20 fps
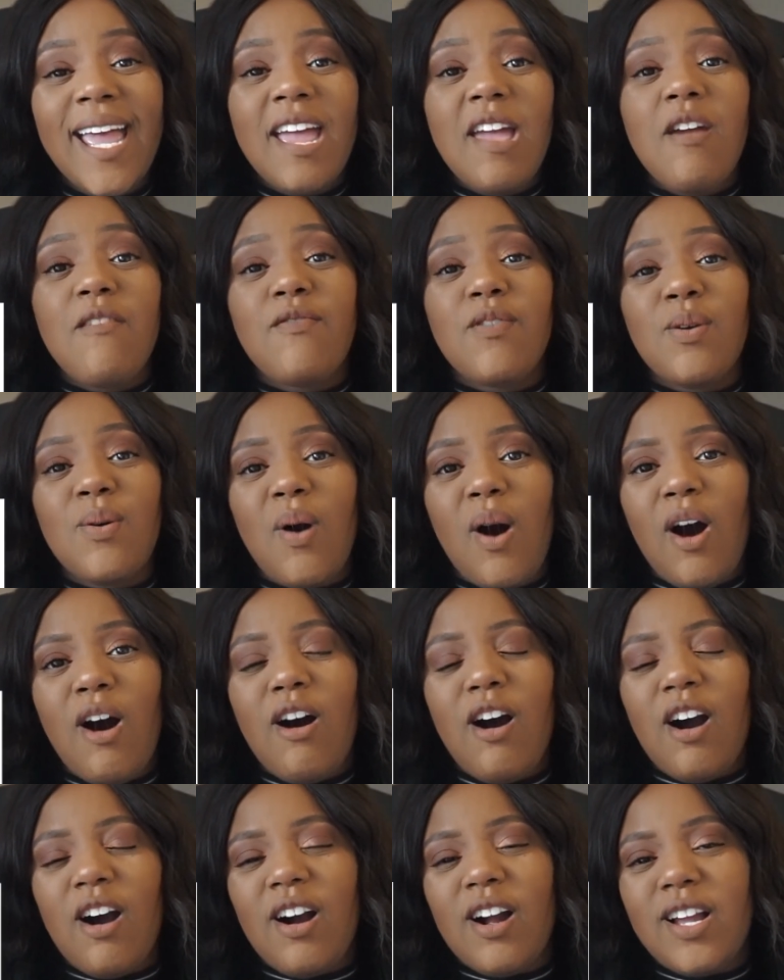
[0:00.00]
if you
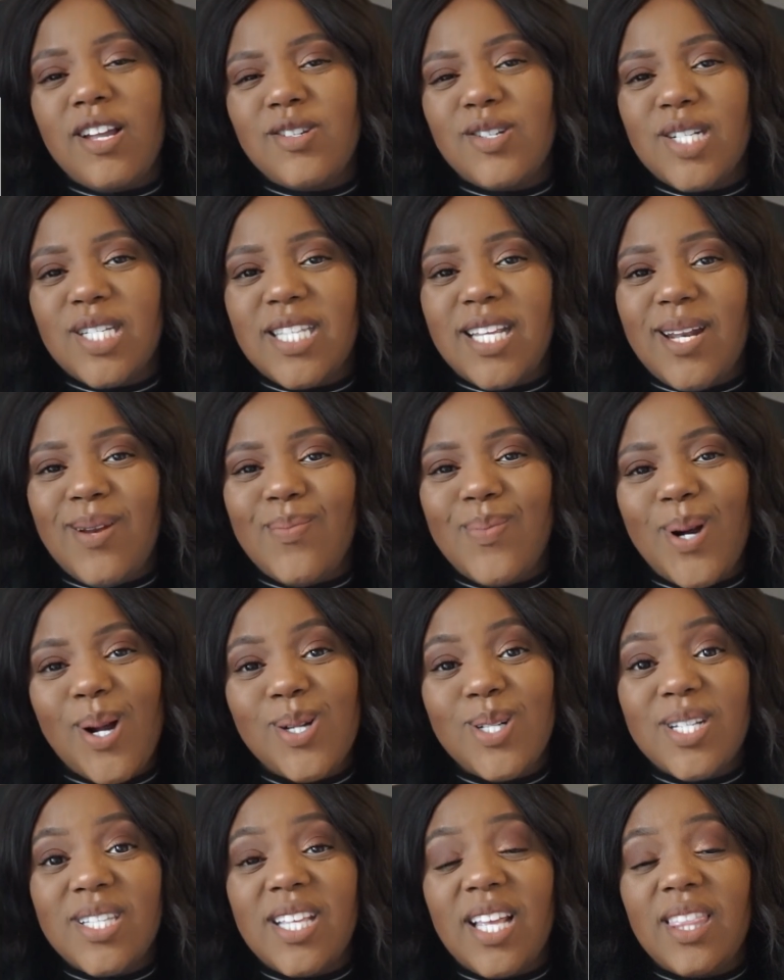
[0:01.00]
all are interested in
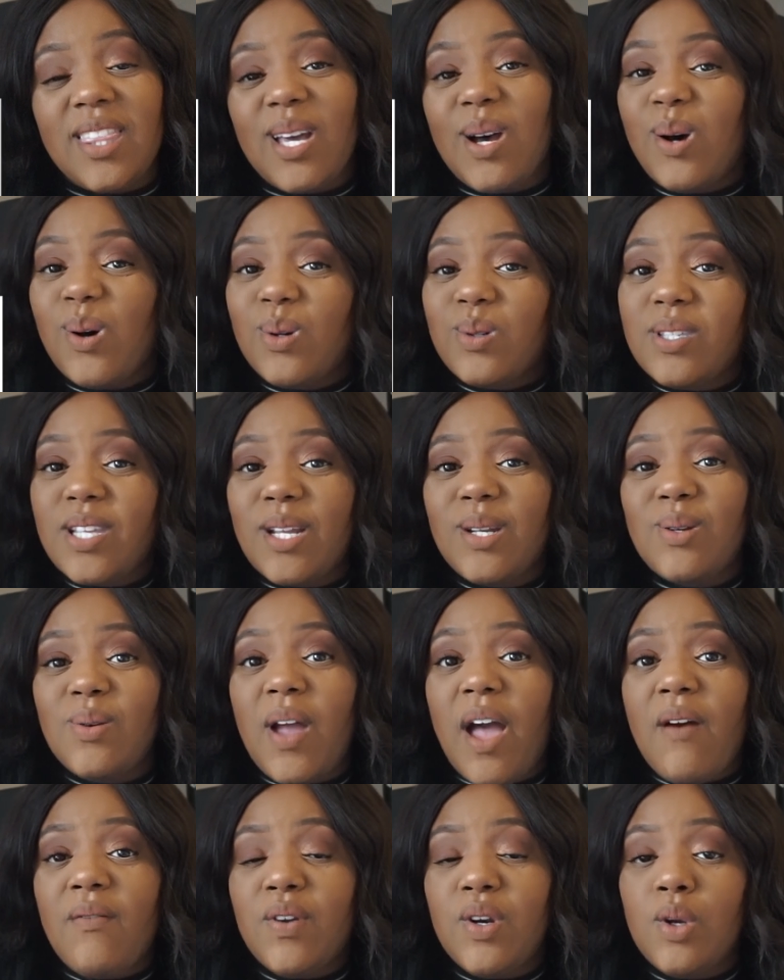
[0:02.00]
purchasing those. They do
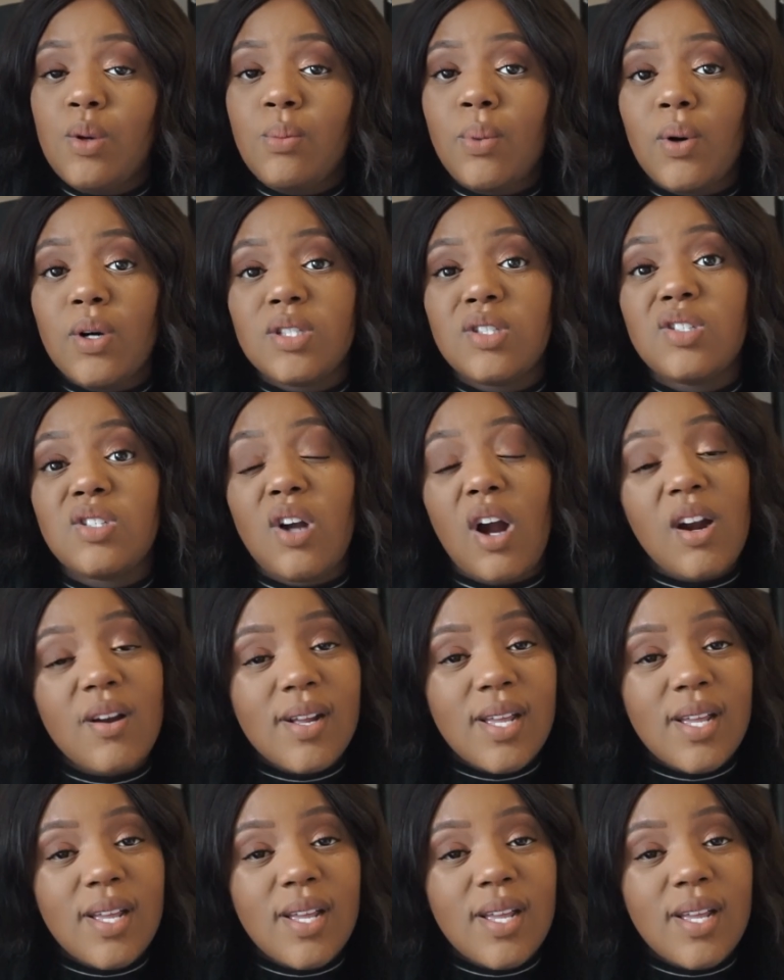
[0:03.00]
have a newborn starter